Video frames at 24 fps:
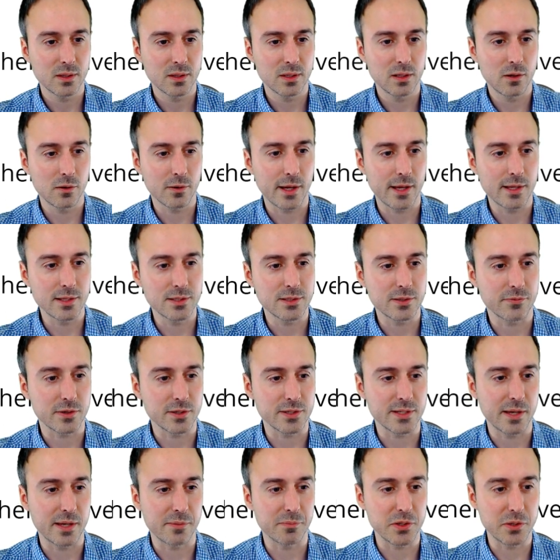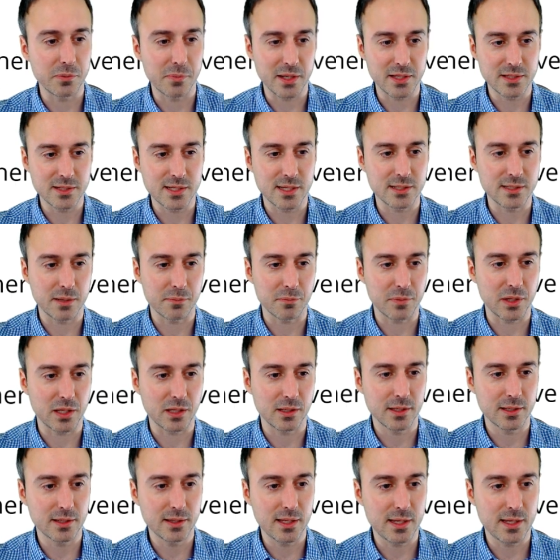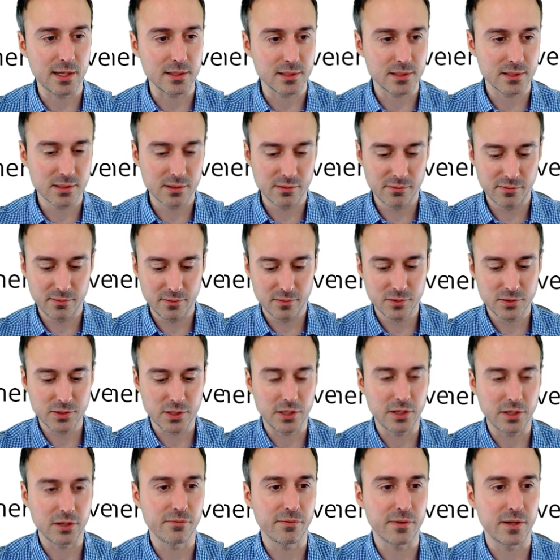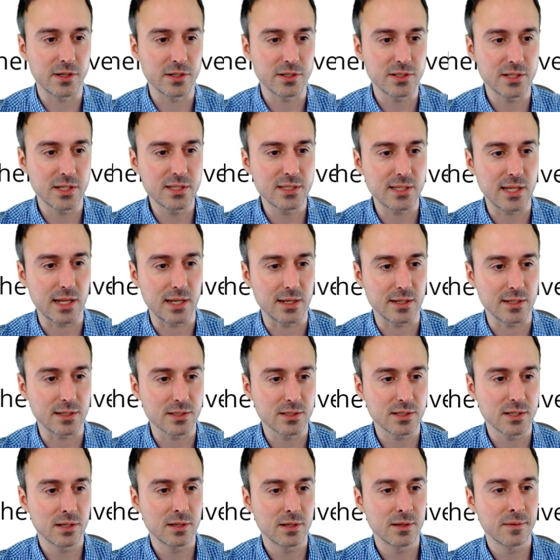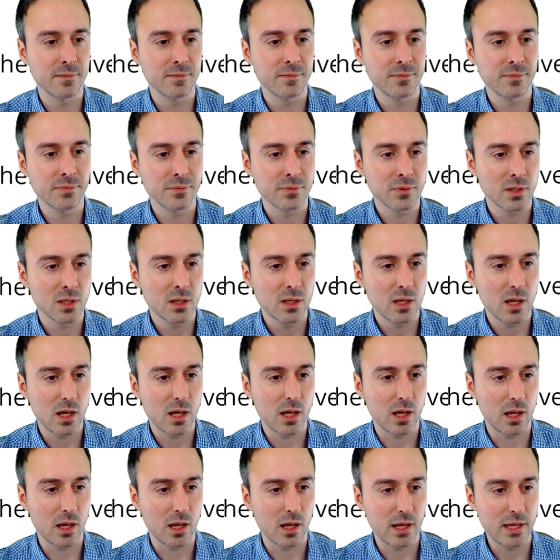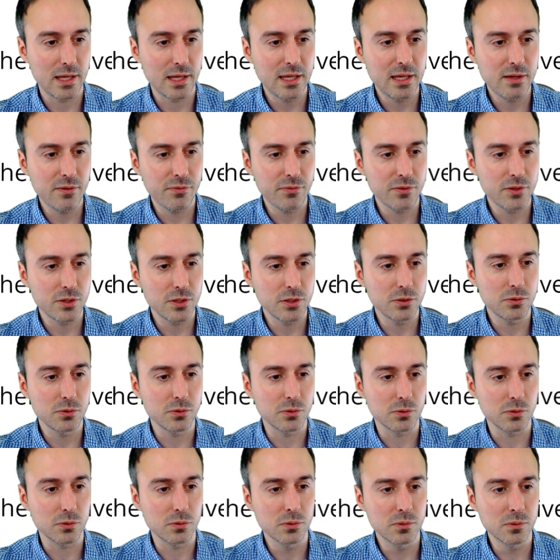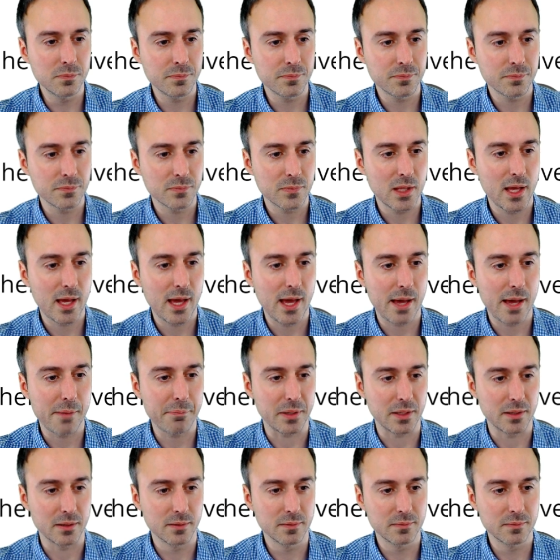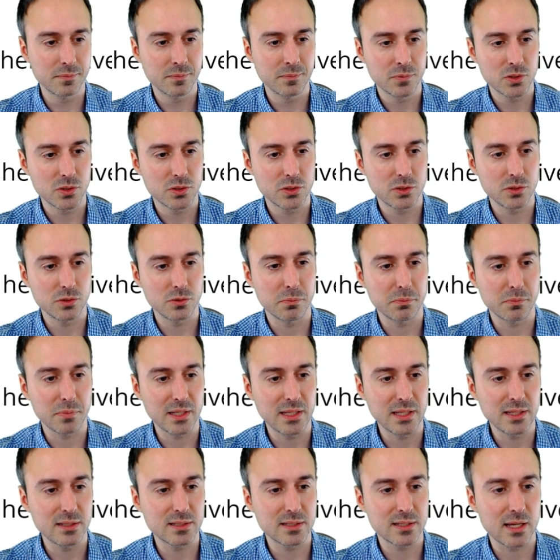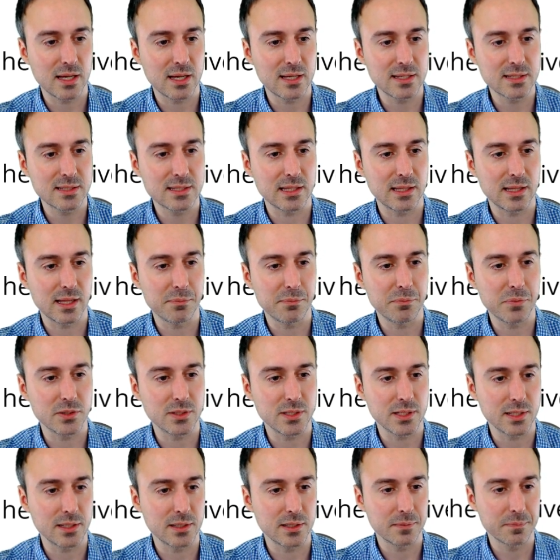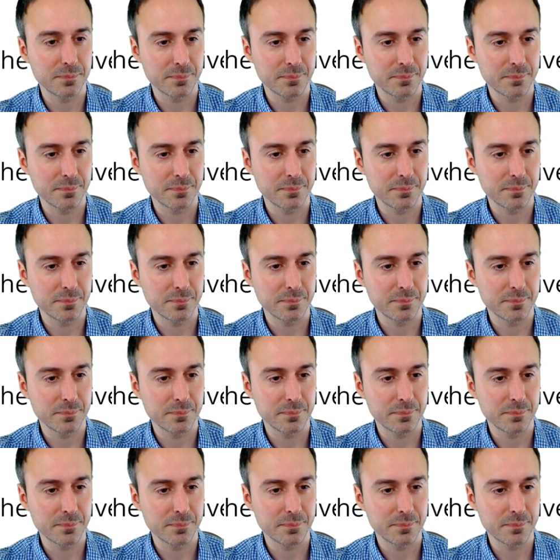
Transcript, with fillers: Okay, so for example, you might say something like this. So you could finish this sentence. Uh, if you happen to meet a celebrity.